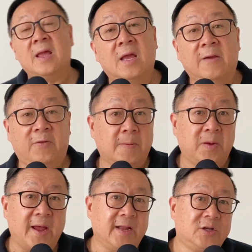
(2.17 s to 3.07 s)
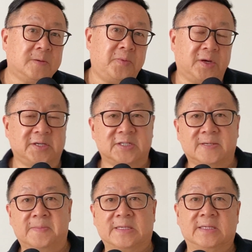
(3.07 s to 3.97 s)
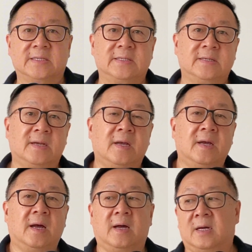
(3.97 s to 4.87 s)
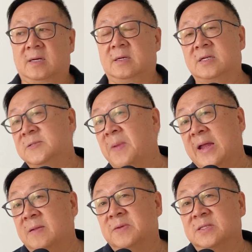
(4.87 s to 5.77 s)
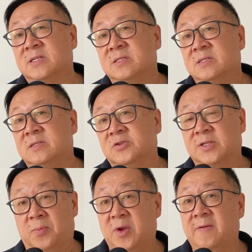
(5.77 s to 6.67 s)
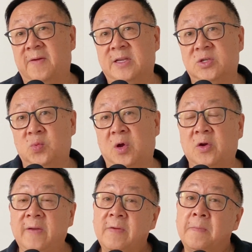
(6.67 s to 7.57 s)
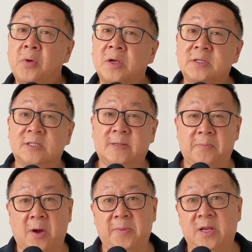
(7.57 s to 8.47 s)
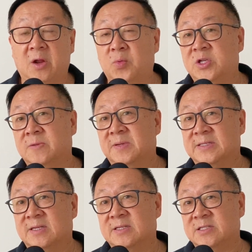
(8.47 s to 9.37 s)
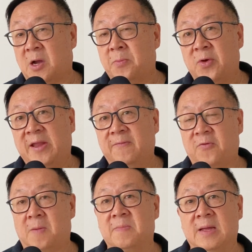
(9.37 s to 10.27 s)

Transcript: If you're planning to purchase a business, uh, expand a business, do some renovation work, or even purchase the property on which your business is operating from,